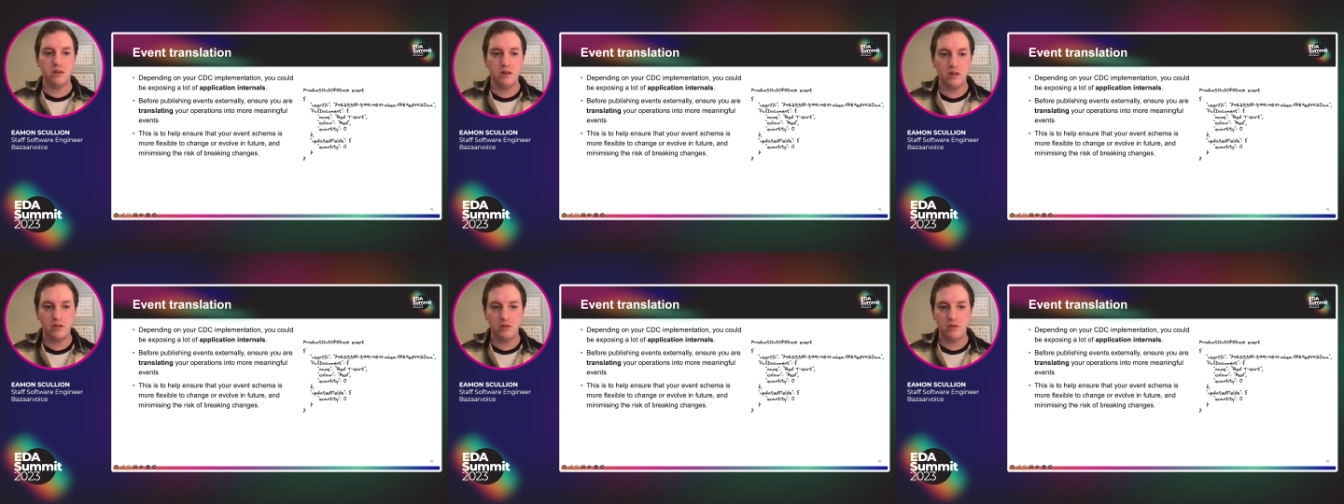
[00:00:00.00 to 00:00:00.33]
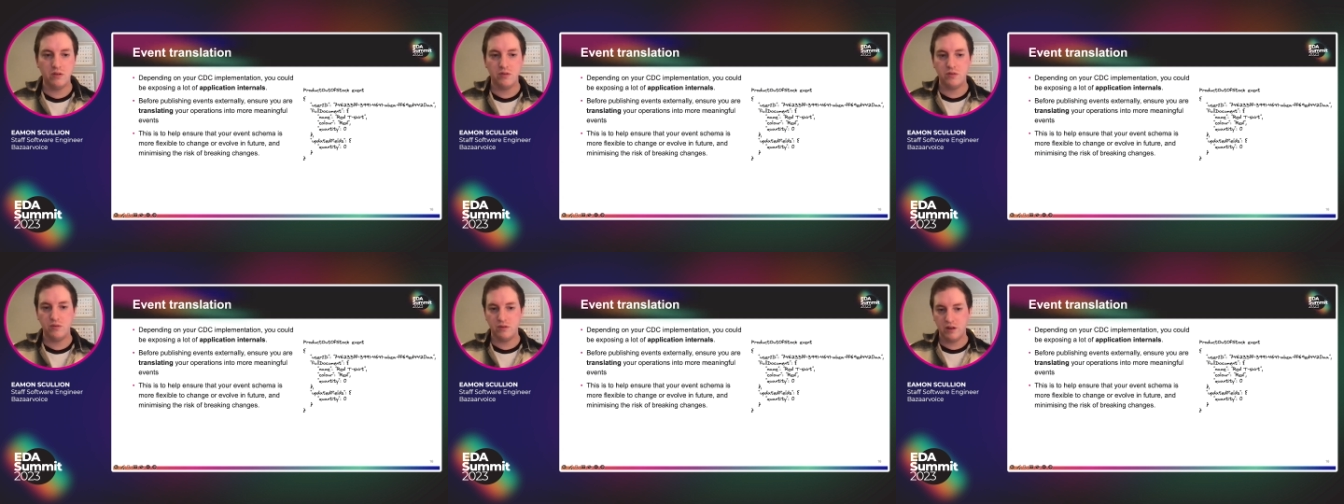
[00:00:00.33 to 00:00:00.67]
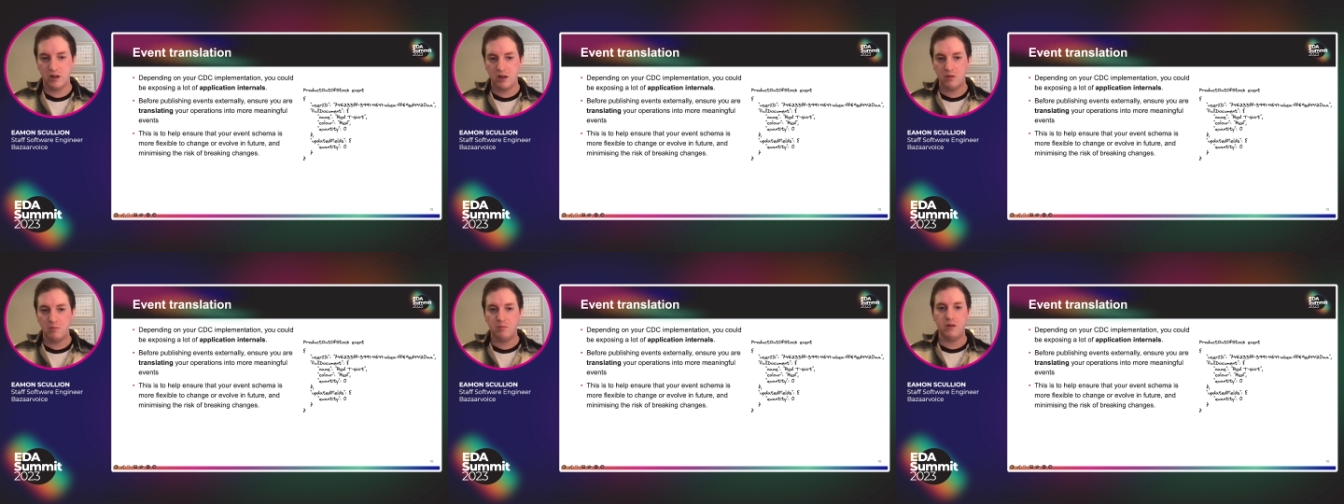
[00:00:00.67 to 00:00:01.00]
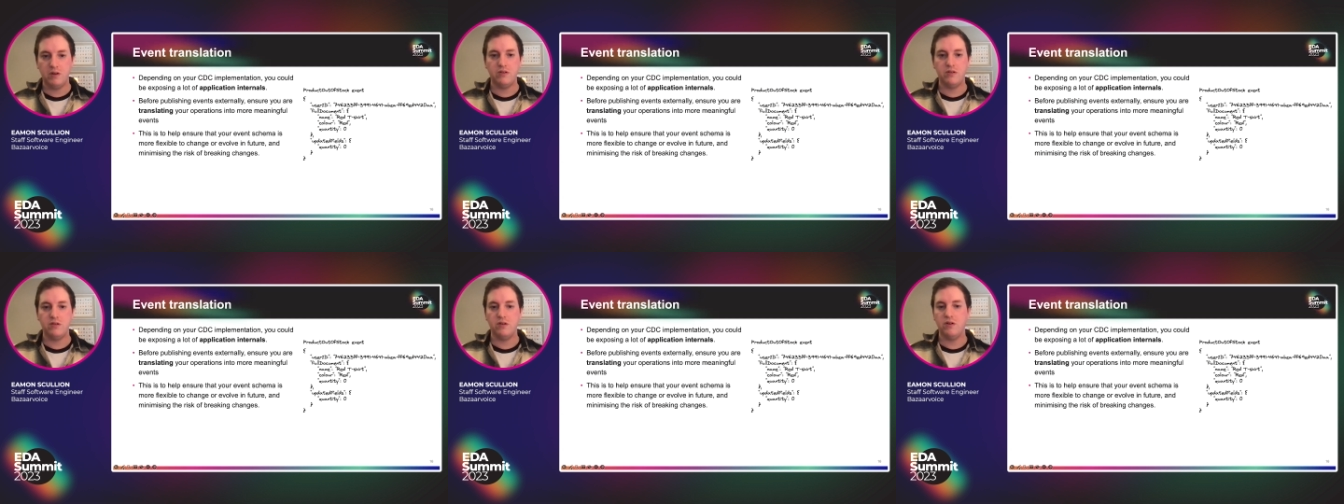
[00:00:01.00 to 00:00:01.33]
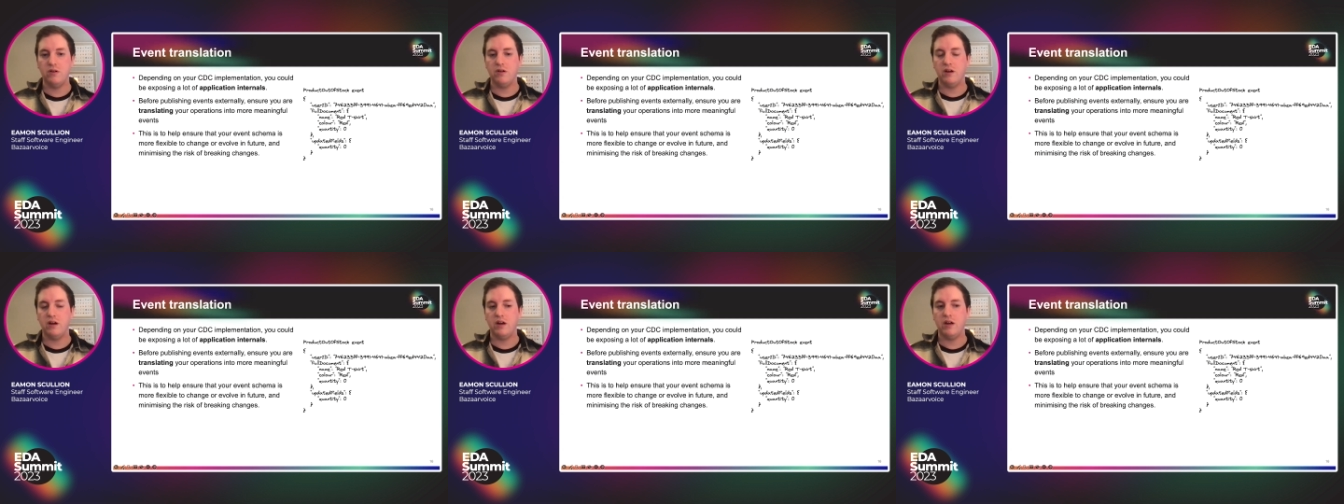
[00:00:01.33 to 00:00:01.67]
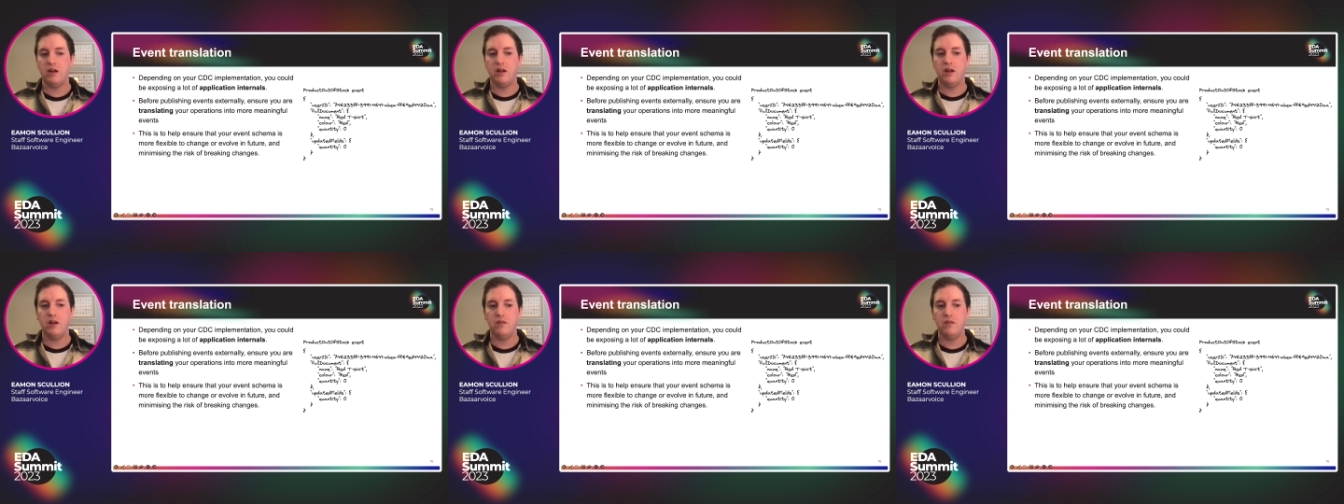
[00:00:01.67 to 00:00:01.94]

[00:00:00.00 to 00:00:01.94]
this is also to help ensure